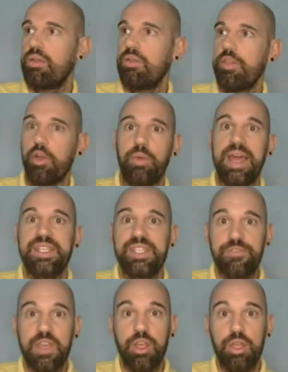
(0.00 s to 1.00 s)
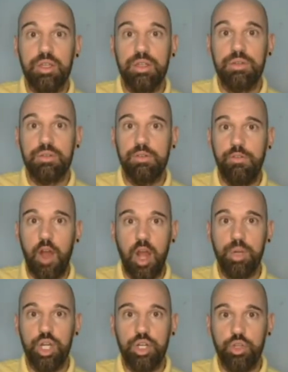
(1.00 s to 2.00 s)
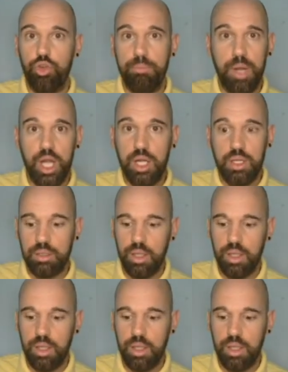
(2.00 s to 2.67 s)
rice field farmer who burned.